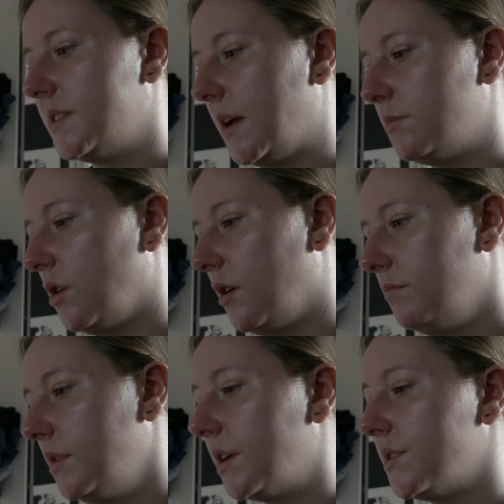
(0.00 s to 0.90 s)
the same
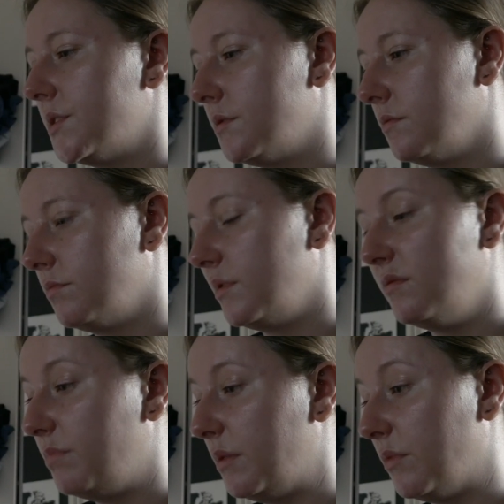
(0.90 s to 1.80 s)
time, because we
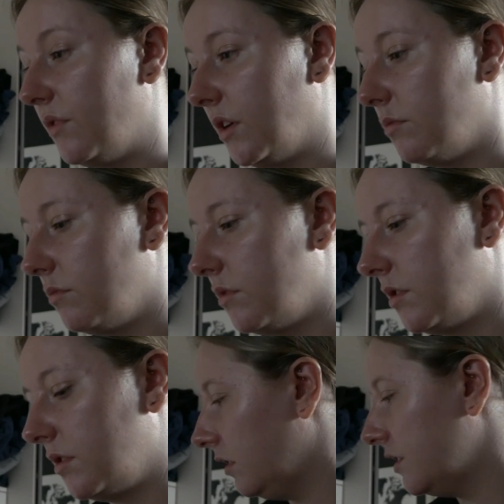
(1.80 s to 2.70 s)
would be moving in
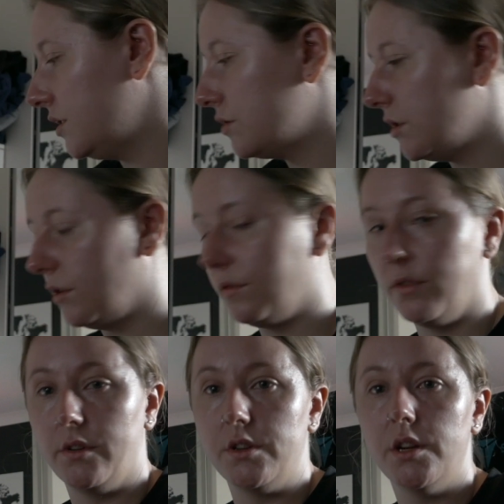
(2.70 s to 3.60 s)
with little to no
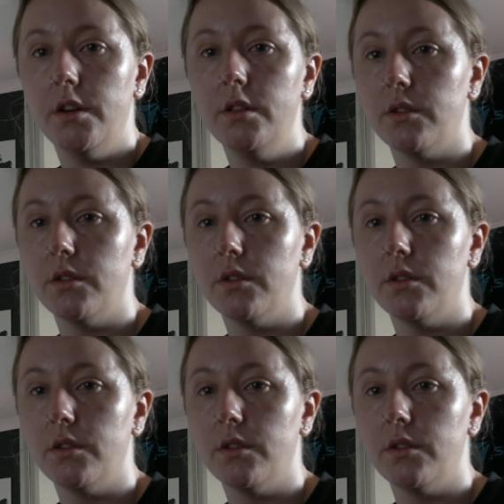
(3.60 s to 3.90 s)
furniture.